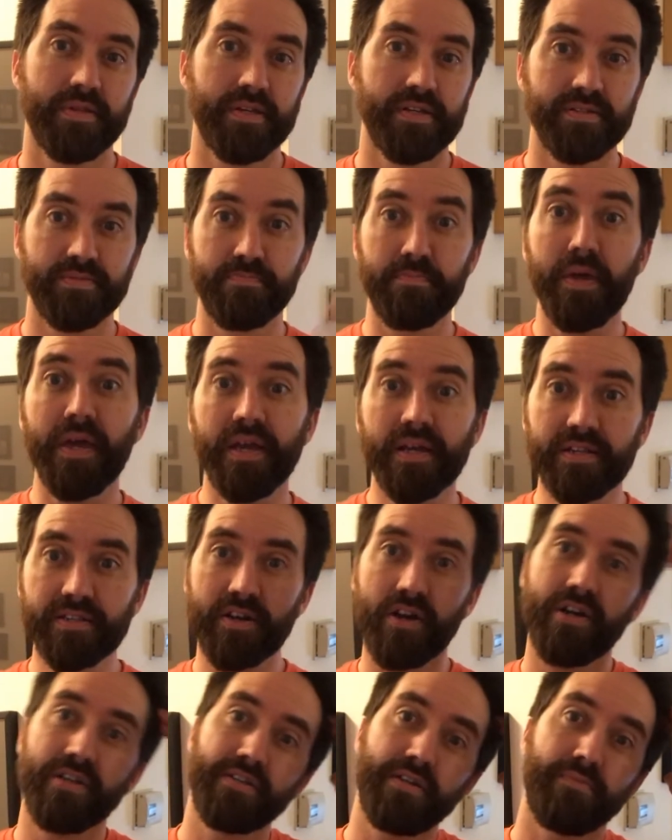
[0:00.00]
these big
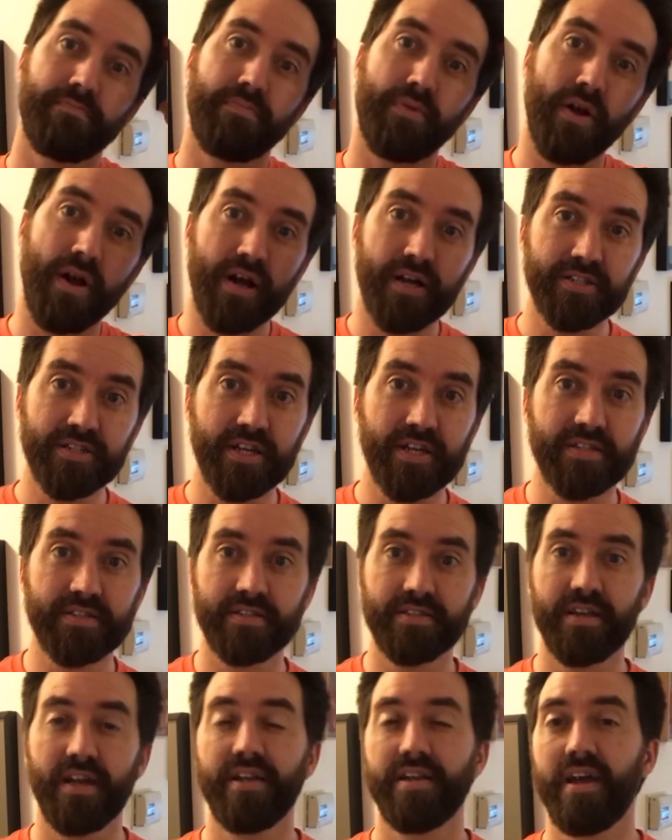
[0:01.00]
daunting projects
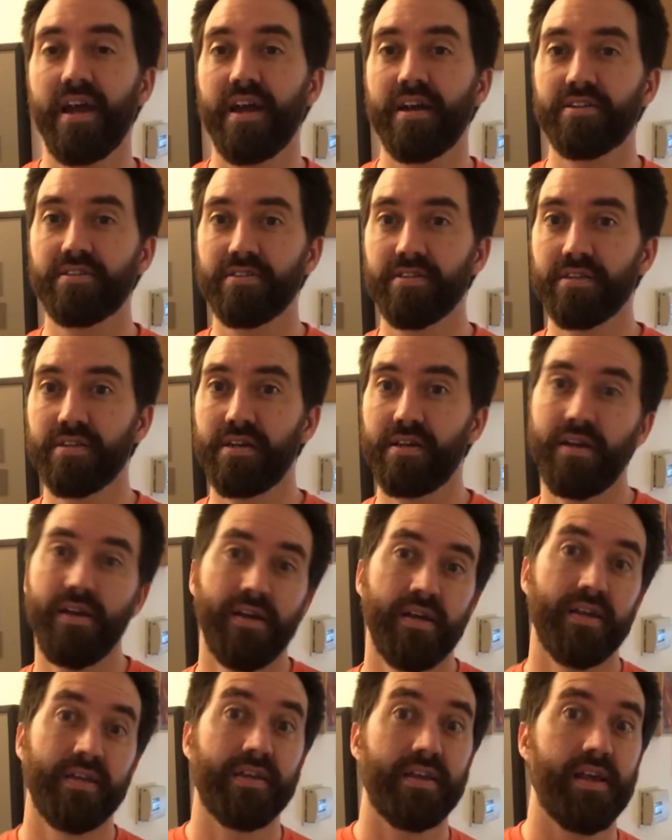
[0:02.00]
tend to actually
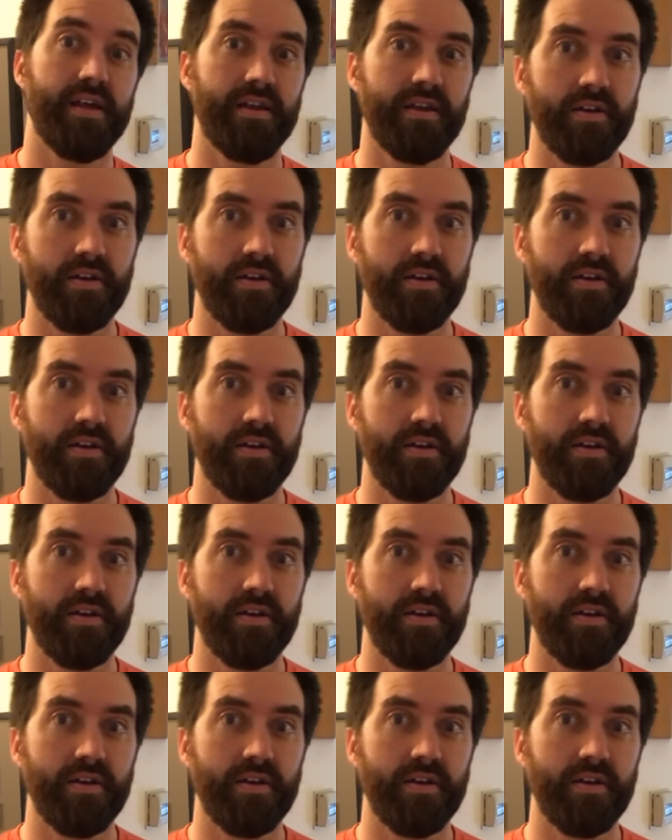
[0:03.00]
get